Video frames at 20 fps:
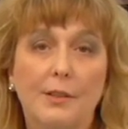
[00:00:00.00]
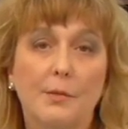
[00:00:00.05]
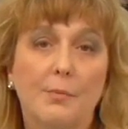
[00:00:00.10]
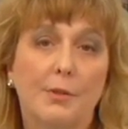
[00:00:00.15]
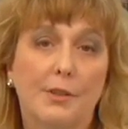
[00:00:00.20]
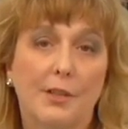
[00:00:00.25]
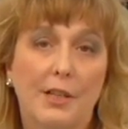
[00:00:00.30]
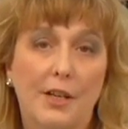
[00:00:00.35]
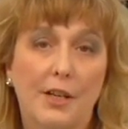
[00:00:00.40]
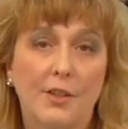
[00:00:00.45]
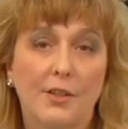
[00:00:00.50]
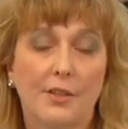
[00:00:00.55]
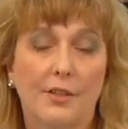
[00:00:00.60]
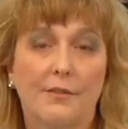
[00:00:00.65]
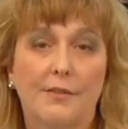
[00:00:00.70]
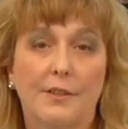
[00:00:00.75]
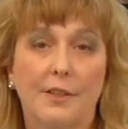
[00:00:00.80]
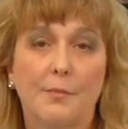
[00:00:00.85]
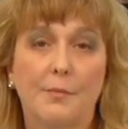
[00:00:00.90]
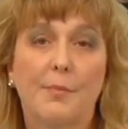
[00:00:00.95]
the production
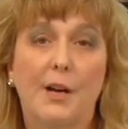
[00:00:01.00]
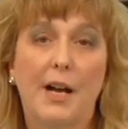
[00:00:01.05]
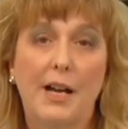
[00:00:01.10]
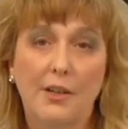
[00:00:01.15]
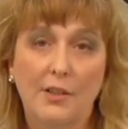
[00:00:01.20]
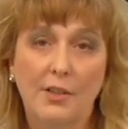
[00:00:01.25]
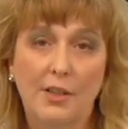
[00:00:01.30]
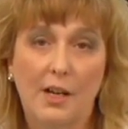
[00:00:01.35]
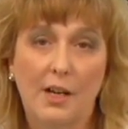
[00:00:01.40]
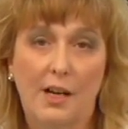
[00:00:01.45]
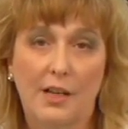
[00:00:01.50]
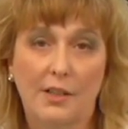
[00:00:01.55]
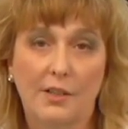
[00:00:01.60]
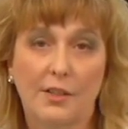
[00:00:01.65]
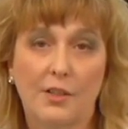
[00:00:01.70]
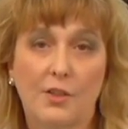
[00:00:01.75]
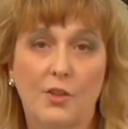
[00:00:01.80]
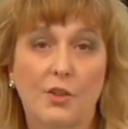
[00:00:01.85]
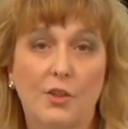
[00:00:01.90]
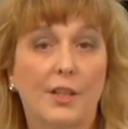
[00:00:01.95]
of these
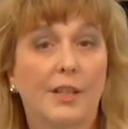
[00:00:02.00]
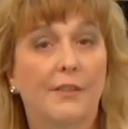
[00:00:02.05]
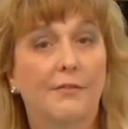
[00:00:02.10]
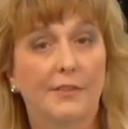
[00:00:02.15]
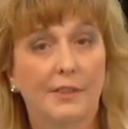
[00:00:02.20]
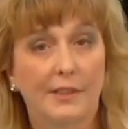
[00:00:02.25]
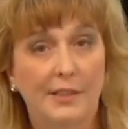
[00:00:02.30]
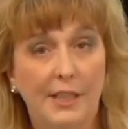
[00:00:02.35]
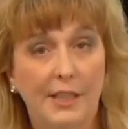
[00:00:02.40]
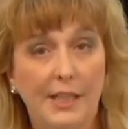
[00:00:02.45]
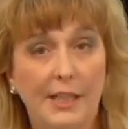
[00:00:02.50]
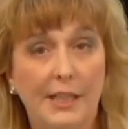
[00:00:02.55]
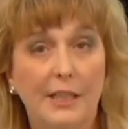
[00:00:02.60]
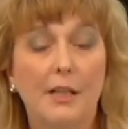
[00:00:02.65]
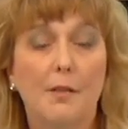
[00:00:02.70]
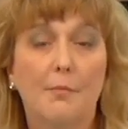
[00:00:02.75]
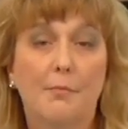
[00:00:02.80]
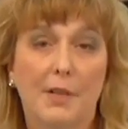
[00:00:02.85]
biotoxins, you get fatigue,